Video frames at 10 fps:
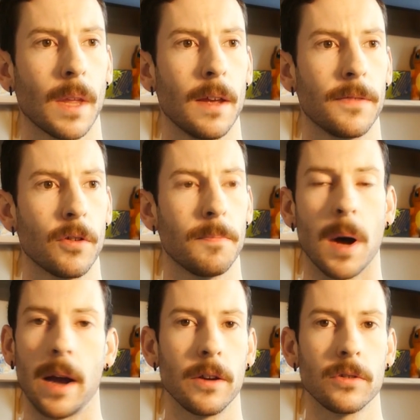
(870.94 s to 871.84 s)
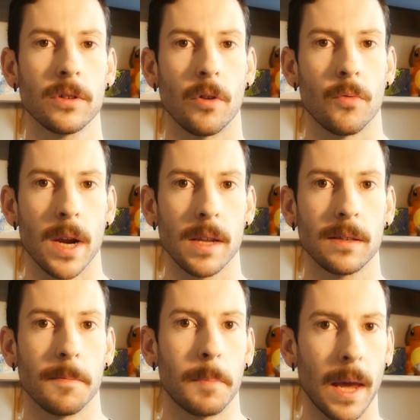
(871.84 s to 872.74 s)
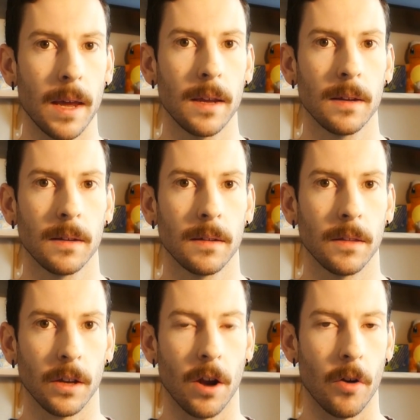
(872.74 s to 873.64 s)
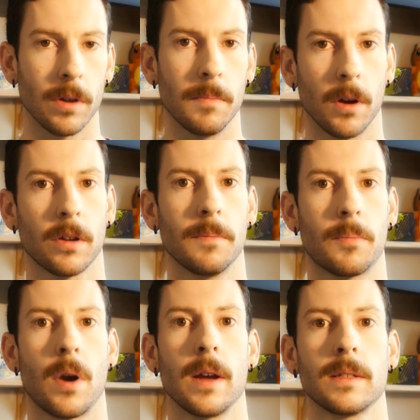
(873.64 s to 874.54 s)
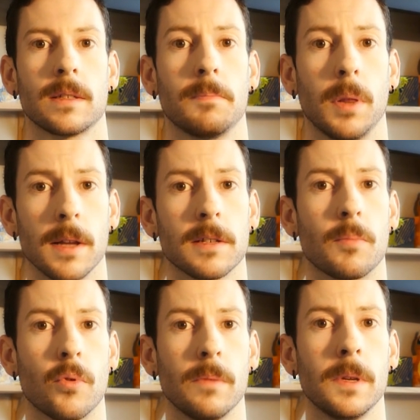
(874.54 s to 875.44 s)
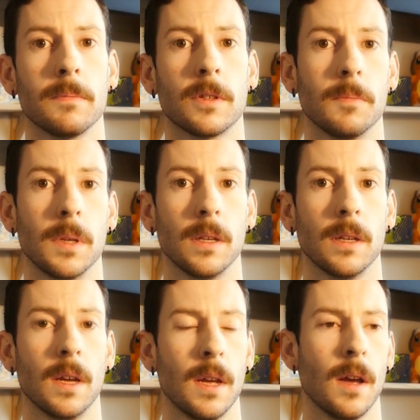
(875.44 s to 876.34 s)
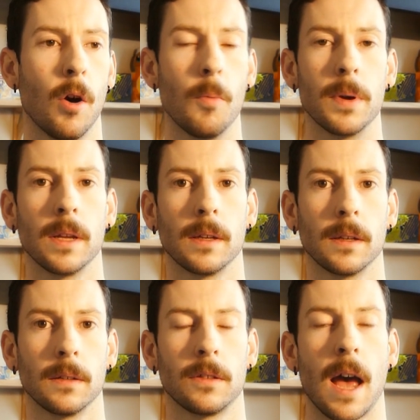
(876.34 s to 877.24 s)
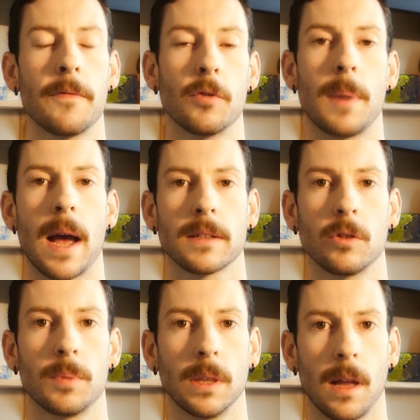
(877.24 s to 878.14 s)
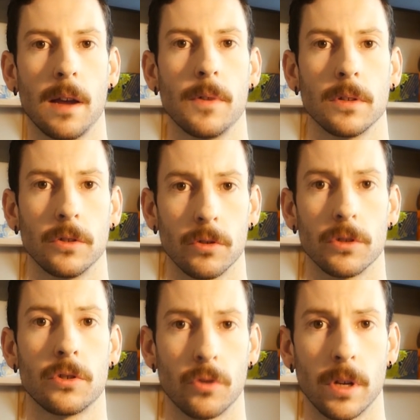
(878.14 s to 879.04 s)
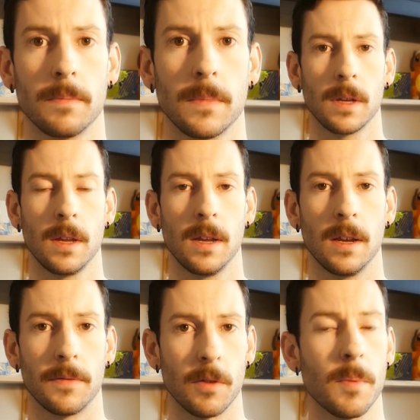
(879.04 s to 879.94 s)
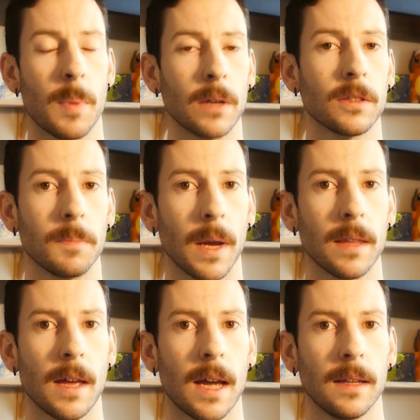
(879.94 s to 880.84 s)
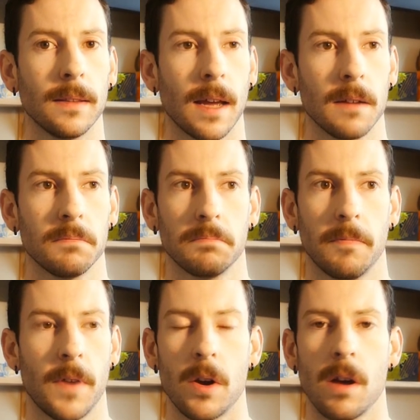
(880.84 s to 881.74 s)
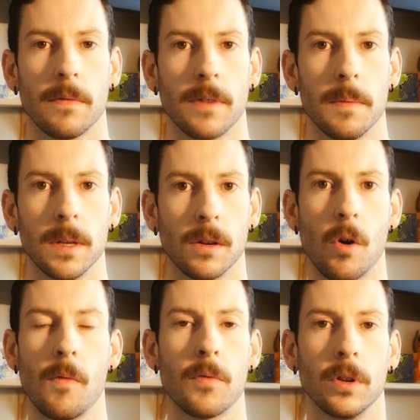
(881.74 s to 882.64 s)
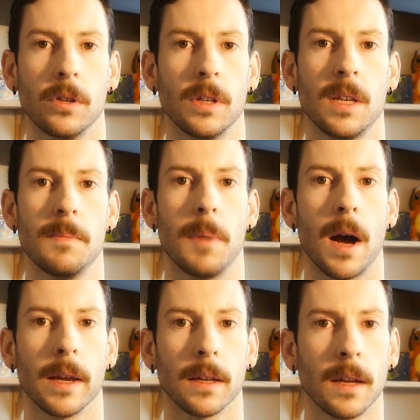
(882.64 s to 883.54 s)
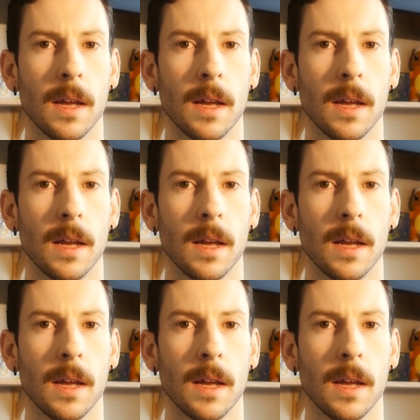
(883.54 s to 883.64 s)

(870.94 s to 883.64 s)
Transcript: If your buyers are ready to pay the current market price plus a premium to have their packs open live on your stream, if they're prepared to pay that, then fair enough. I mean, go for it, you can keep buying.